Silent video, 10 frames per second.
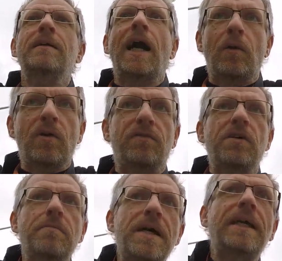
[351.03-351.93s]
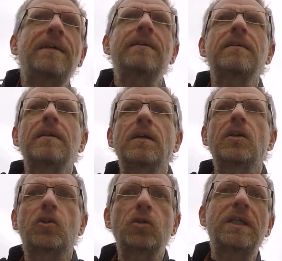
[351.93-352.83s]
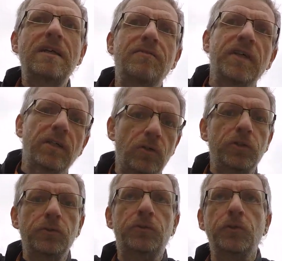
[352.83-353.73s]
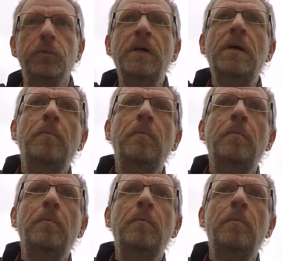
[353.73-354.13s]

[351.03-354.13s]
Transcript: however, make a good living on YouTube